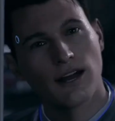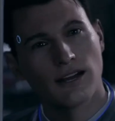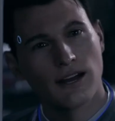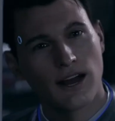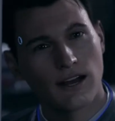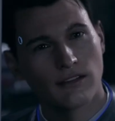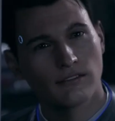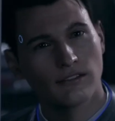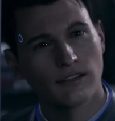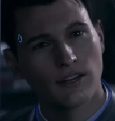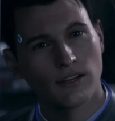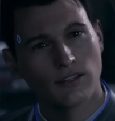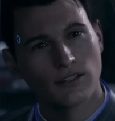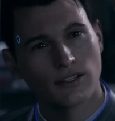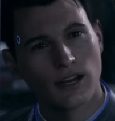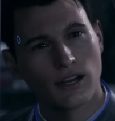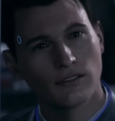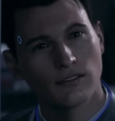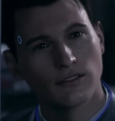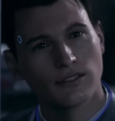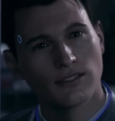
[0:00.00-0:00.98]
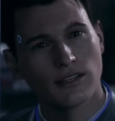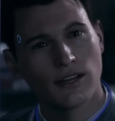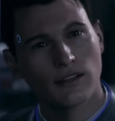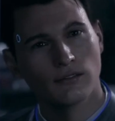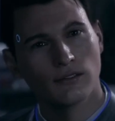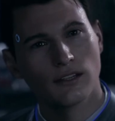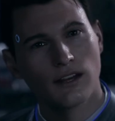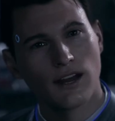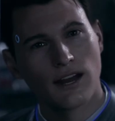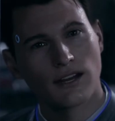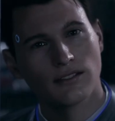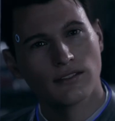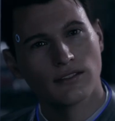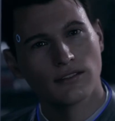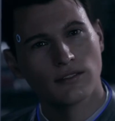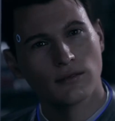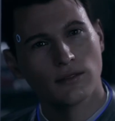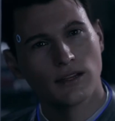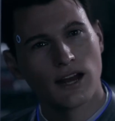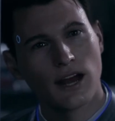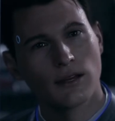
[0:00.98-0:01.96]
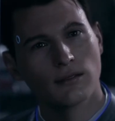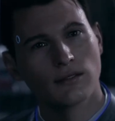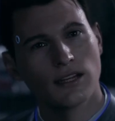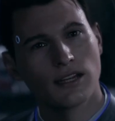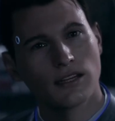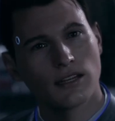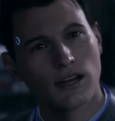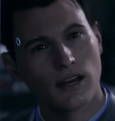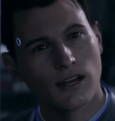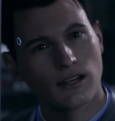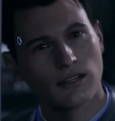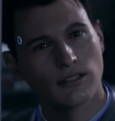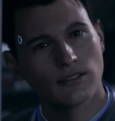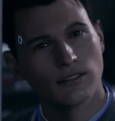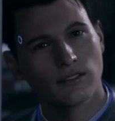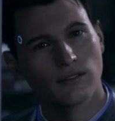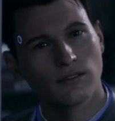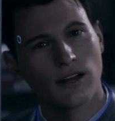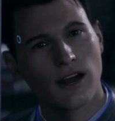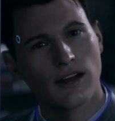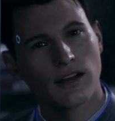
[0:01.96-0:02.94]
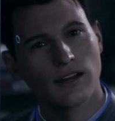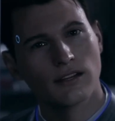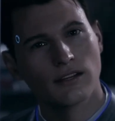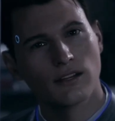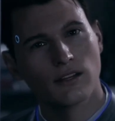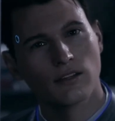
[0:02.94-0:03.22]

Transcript: name for yourself in several cases and became the youngest lieutenant in